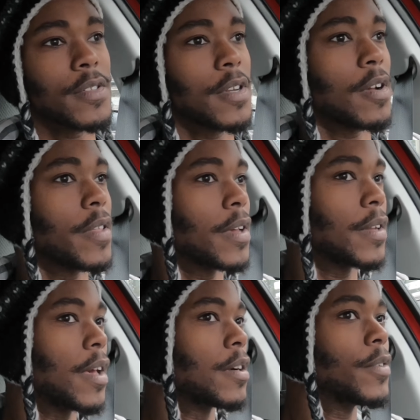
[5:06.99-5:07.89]
and all that.
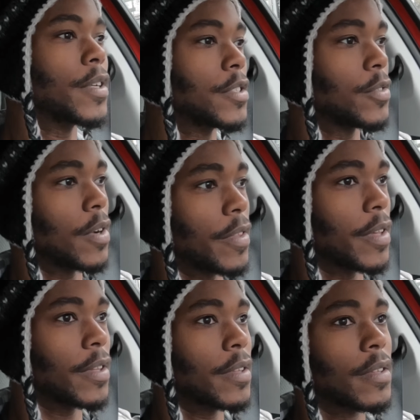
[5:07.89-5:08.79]
I don't want to do all
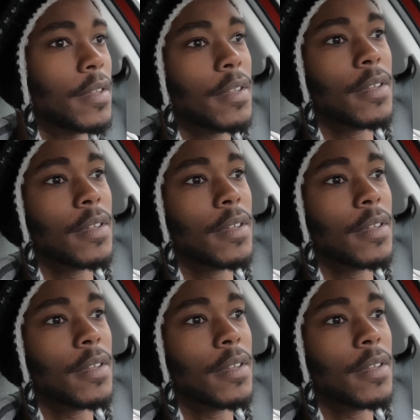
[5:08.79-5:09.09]
that.